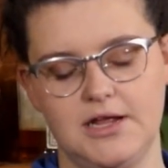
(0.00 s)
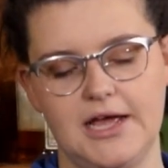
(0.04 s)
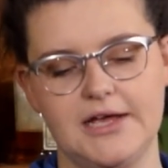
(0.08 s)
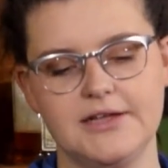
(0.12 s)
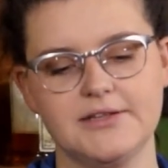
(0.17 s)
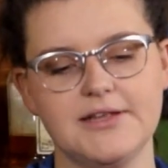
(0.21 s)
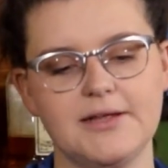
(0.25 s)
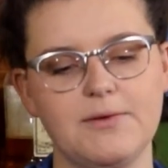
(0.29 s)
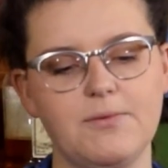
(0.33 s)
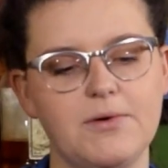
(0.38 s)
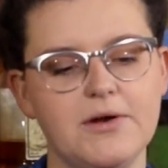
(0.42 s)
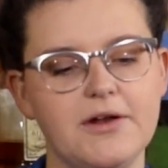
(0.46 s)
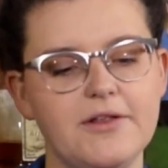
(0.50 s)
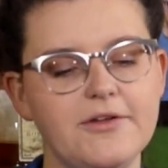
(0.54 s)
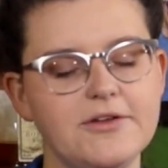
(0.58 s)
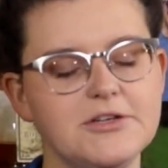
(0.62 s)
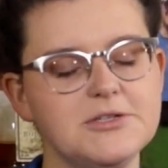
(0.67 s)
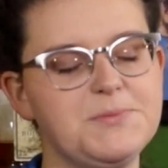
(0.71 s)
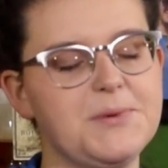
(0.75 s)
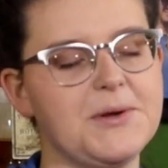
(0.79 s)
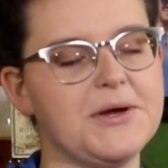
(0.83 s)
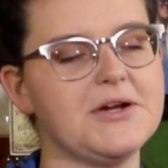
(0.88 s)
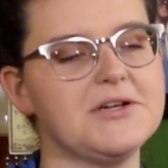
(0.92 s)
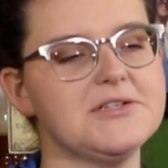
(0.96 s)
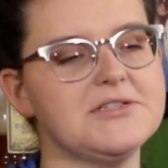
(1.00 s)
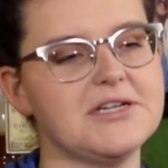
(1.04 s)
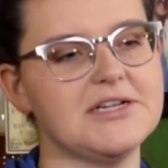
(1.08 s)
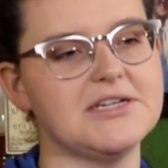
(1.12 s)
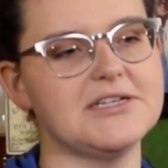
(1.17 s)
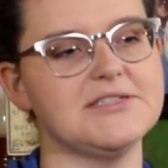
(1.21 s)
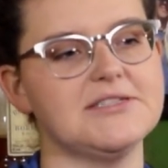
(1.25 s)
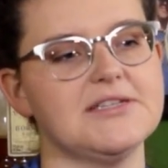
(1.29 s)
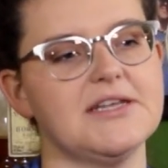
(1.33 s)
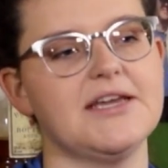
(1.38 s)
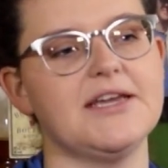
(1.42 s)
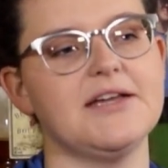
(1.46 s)
It's like one of those beers that
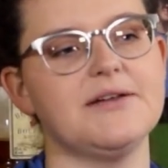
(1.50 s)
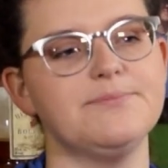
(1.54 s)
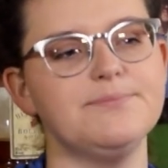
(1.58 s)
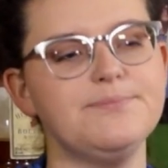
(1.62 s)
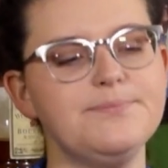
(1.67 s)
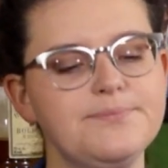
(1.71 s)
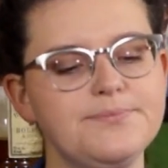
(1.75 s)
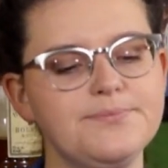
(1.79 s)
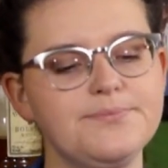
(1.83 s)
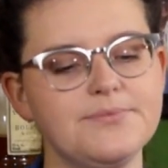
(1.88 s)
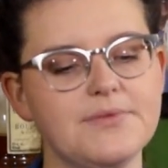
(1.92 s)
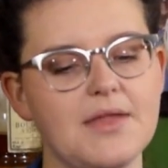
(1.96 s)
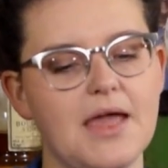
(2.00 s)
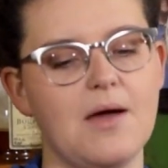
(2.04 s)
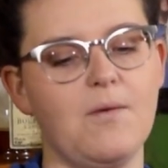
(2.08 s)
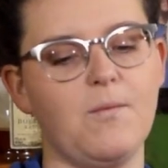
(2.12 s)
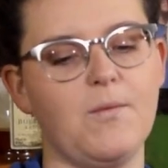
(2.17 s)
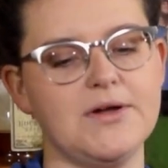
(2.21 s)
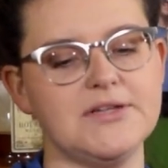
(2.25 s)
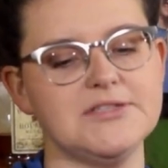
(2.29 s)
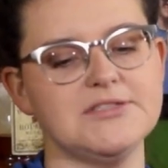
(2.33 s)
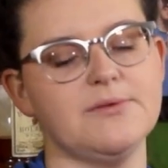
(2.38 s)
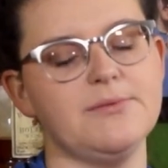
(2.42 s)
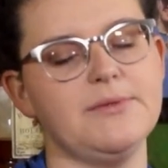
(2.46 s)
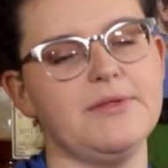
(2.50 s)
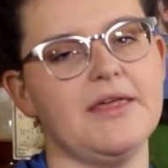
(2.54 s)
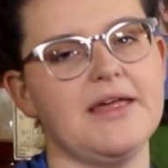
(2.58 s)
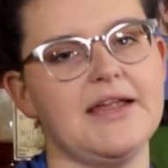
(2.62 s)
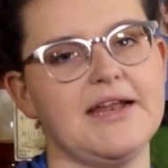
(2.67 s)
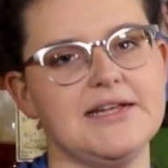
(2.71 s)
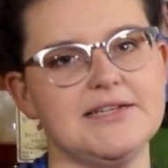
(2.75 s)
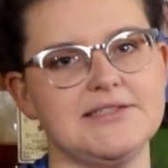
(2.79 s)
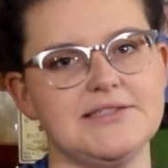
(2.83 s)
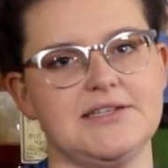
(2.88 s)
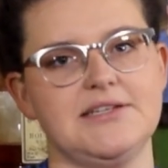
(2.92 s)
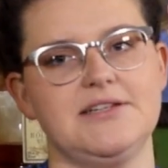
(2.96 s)
it's like, I want something that
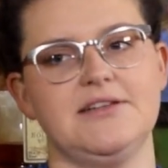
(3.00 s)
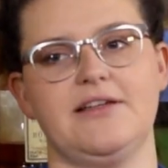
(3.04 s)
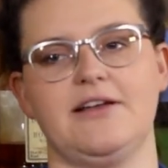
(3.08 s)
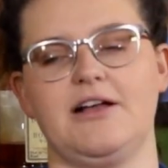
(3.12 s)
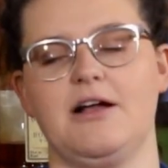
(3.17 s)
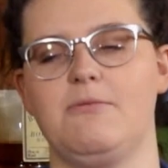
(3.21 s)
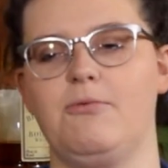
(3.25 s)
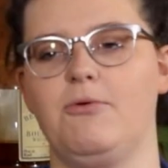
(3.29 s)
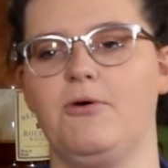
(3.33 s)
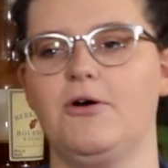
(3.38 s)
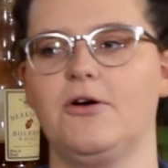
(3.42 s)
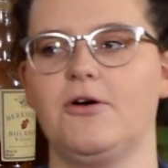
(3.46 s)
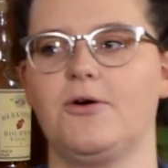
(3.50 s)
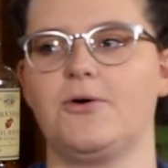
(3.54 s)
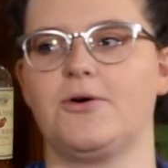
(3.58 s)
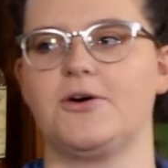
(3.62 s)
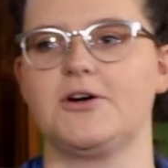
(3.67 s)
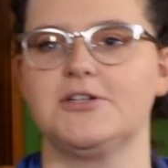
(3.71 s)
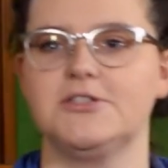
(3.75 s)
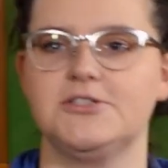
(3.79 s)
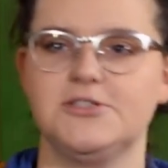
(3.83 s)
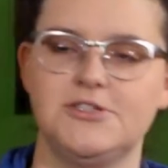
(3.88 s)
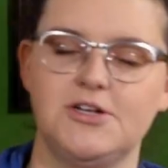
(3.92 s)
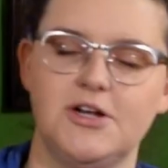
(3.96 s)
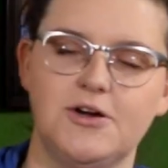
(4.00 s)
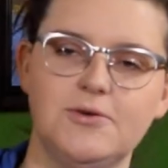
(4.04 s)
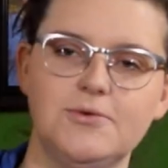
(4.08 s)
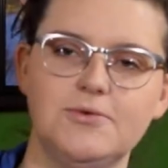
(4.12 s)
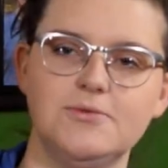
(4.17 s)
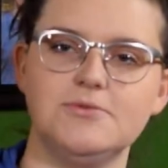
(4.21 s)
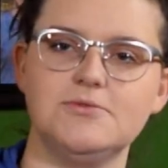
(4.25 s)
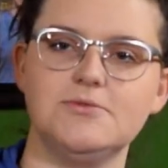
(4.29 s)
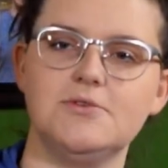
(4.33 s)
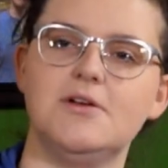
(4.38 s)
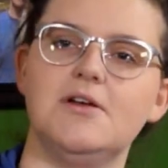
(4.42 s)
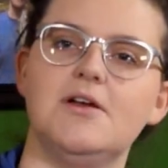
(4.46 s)
isn't like a porter or a stout,
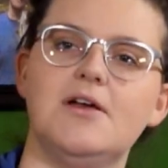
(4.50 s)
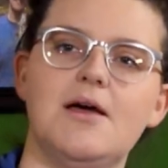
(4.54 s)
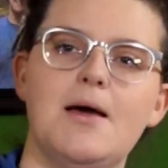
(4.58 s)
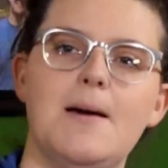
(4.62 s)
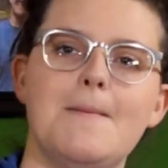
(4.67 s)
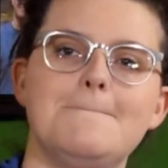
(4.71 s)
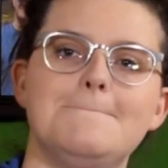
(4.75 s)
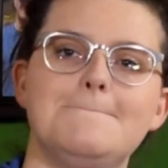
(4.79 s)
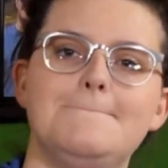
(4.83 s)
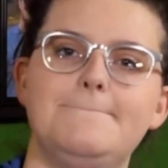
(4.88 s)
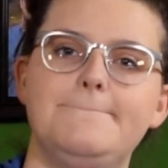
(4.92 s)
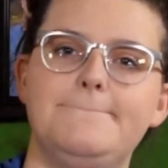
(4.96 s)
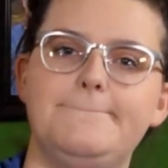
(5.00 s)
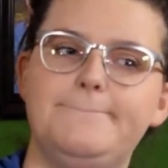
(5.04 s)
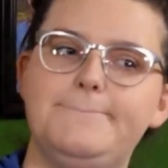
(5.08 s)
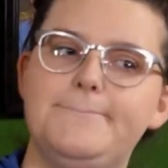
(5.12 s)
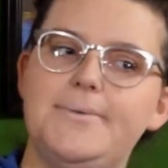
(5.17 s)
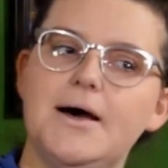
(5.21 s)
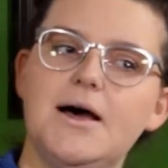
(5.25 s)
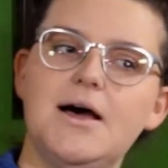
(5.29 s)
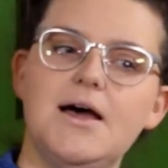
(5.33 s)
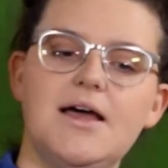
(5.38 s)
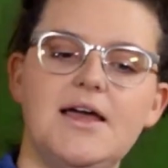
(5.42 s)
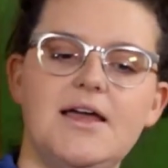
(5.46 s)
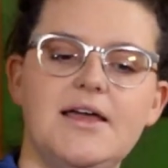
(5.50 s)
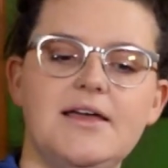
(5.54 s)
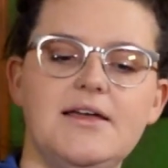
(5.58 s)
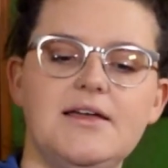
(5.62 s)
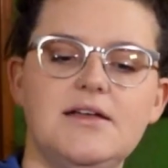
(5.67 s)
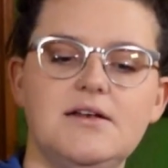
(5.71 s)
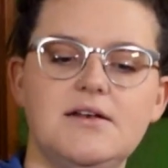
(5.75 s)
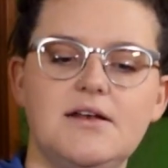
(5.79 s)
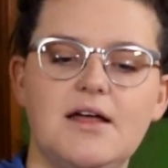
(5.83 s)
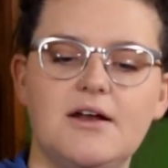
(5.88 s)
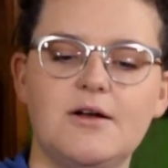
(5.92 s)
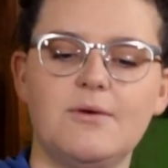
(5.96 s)
but I
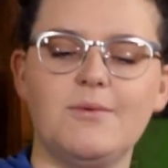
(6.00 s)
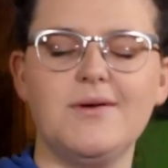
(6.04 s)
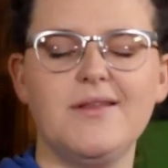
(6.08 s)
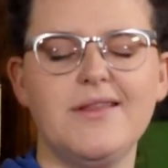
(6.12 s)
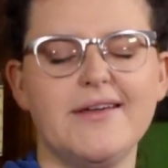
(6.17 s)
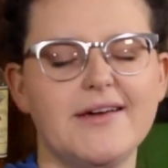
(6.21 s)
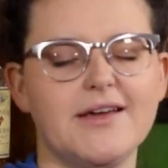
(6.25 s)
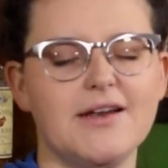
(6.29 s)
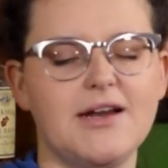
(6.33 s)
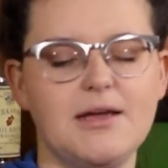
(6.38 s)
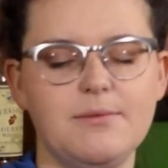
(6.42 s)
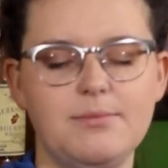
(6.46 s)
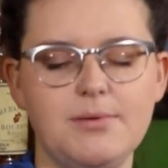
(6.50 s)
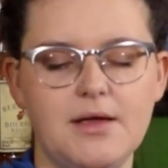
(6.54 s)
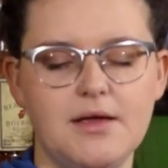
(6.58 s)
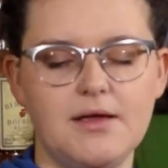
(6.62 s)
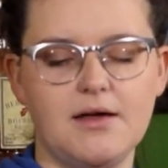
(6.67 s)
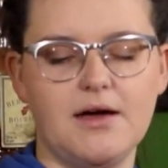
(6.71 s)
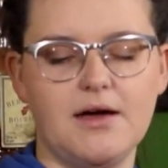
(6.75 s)
don't want like an IPA